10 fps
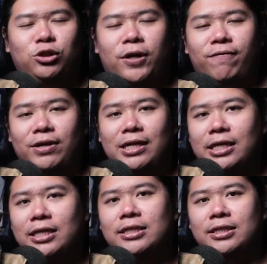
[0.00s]
driver
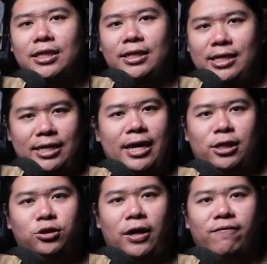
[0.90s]
is the
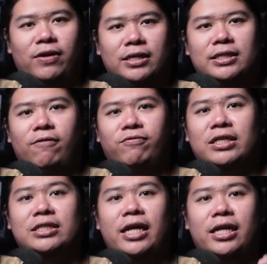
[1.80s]
Decade driver itself.
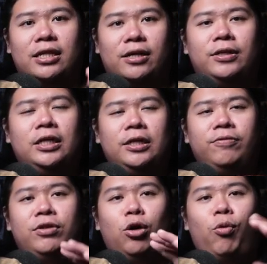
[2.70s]
Just like the
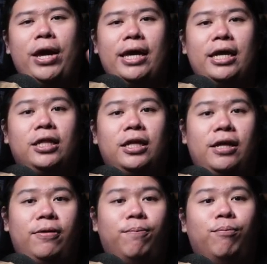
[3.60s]
way
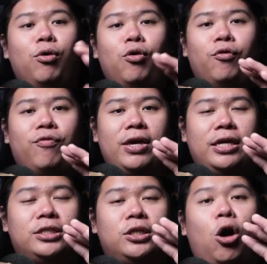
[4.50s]
it moves
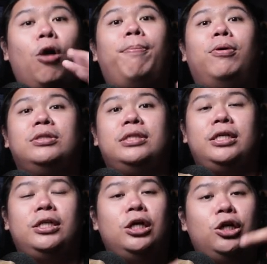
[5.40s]
is
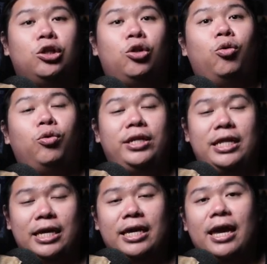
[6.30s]
opposite to
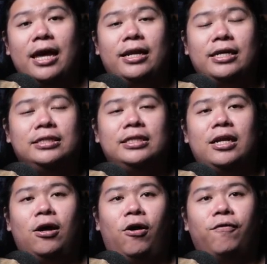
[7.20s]
Decade.
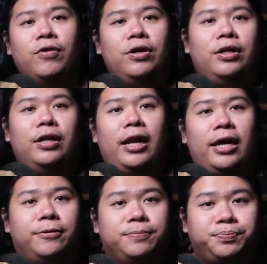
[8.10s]
Instead of
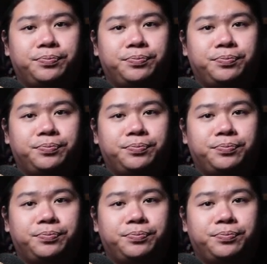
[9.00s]
like